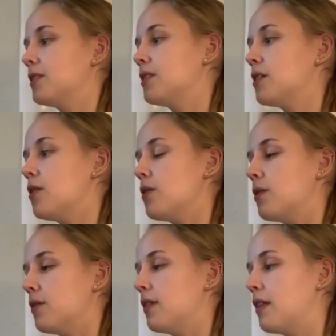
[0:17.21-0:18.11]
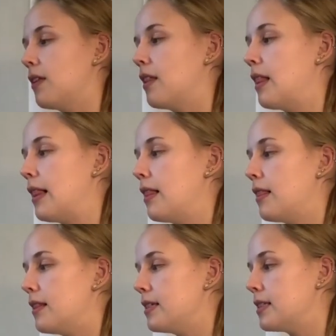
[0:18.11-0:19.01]
So
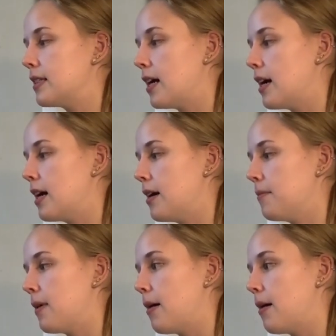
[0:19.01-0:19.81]
this time